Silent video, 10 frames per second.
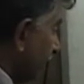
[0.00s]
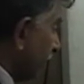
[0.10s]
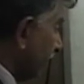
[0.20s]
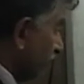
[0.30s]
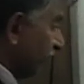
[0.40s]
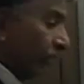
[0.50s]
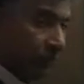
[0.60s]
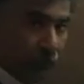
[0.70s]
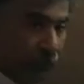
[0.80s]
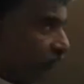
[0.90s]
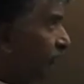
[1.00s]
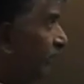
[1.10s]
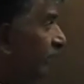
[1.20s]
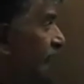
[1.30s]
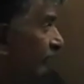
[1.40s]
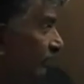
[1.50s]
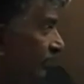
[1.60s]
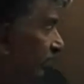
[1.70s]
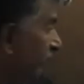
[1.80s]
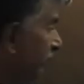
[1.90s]
surplus of 7 points. We needed
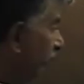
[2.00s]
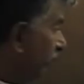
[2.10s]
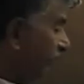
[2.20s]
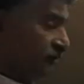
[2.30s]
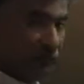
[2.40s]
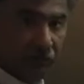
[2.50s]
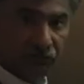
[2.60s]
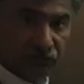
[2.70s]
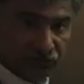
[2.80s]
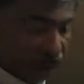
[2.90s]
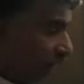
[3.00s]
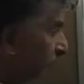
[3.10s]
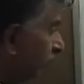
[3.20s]
60, we have 67.